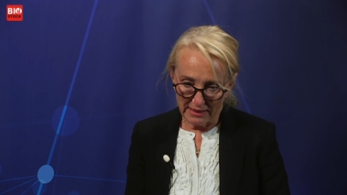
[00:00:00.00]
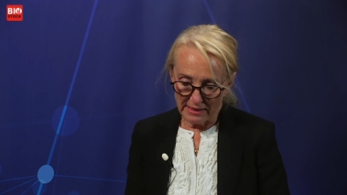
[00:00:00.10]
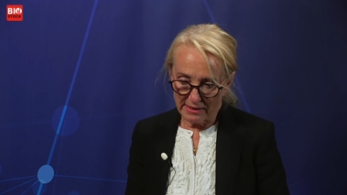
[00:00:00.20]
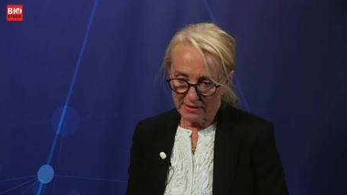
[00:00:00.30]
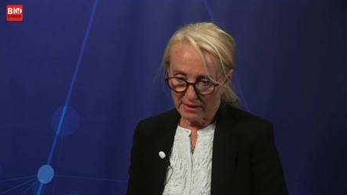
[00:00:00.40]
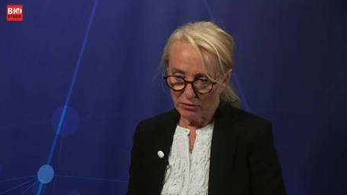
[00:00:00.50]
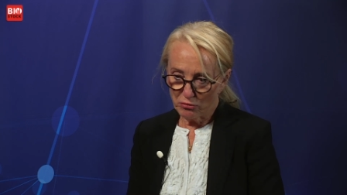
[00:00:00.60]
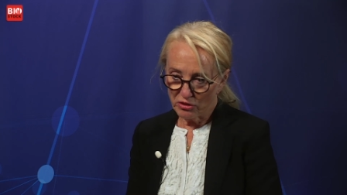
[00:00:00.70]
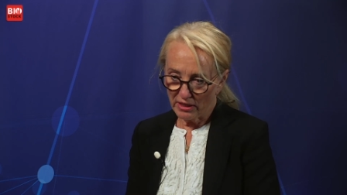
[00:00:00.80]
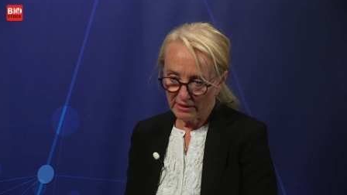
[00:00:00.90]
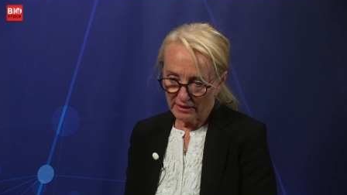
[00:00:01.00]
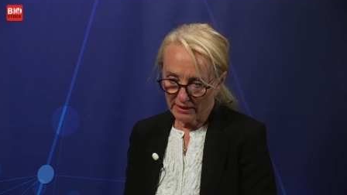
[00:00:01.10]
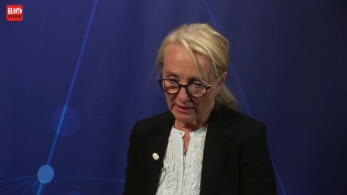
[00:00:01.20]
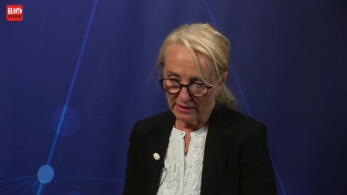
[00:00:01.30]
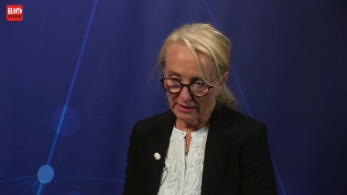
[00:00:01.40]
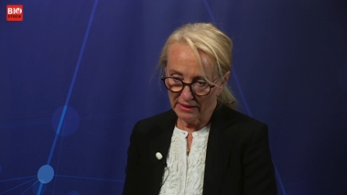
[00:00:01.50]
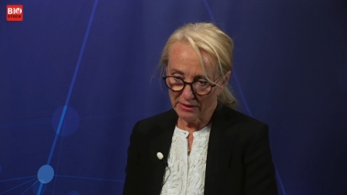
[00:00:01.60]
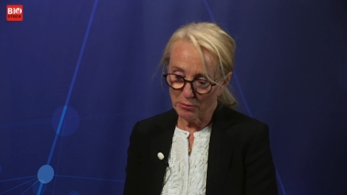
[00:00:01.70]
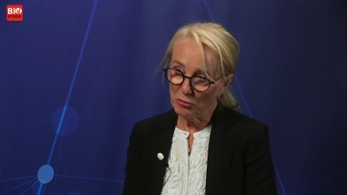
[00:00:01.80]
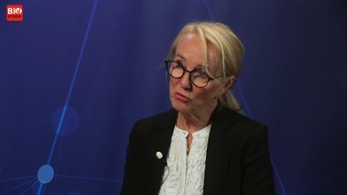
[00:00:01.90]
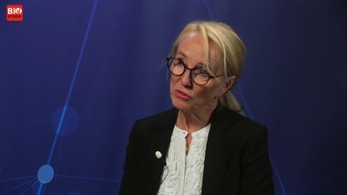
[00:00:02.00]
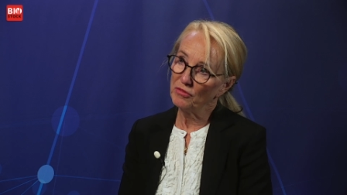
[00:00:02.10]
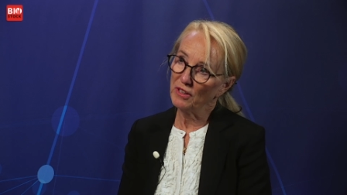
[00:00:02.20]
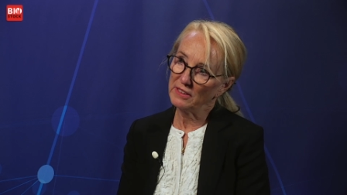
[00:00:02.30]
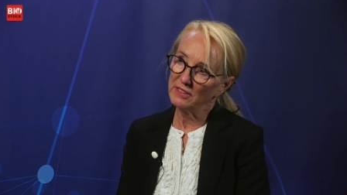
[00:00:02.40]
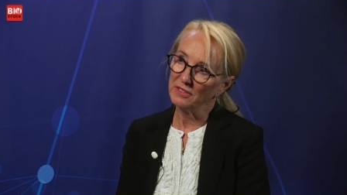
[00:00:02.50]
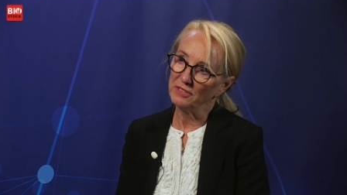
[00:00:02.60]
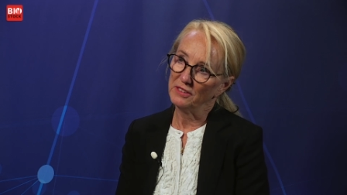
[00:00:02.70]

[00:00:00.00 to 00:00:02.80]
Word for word: is that you take the most effective